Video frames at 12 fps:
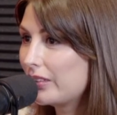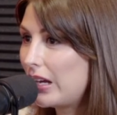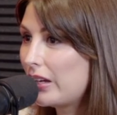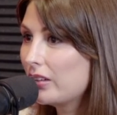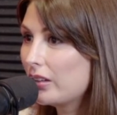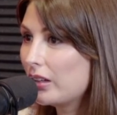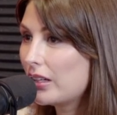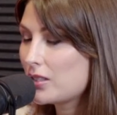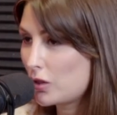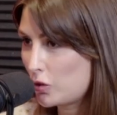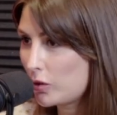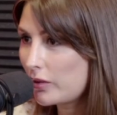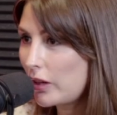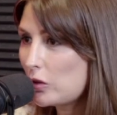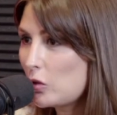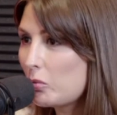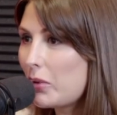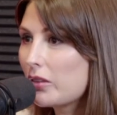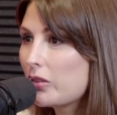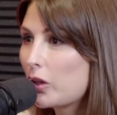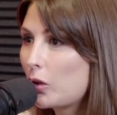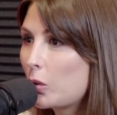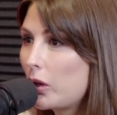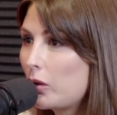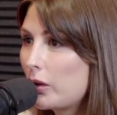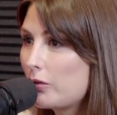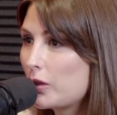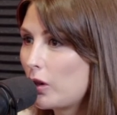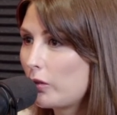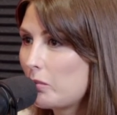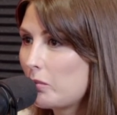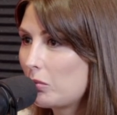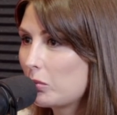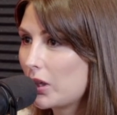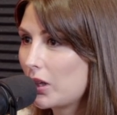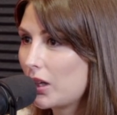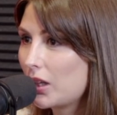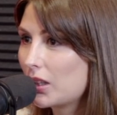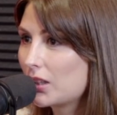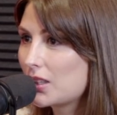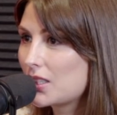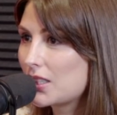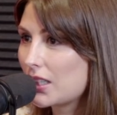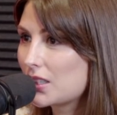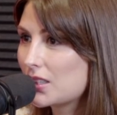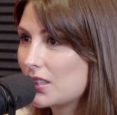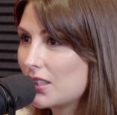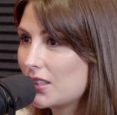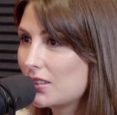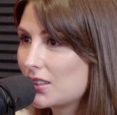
And is it true that you made the quote, if you don't remember, the 60s?